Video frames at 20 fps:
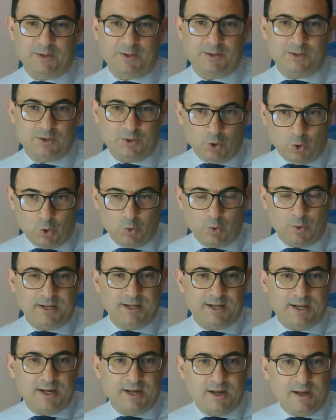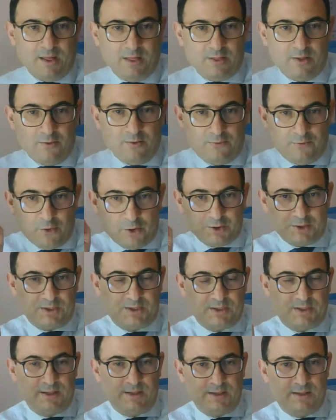So the
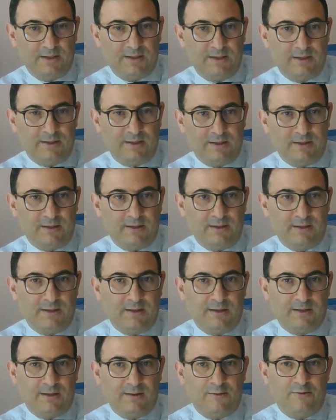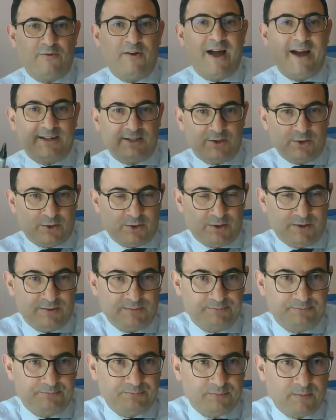first factor
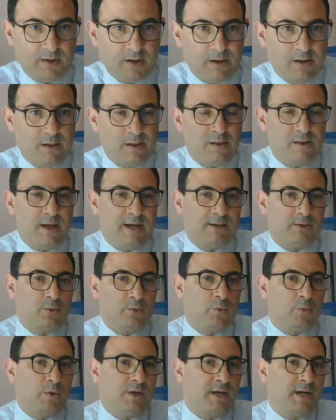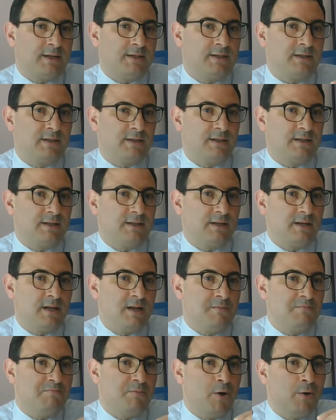that can
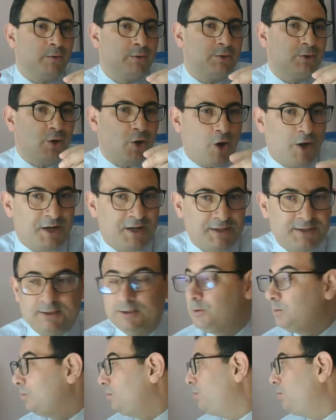impose on us,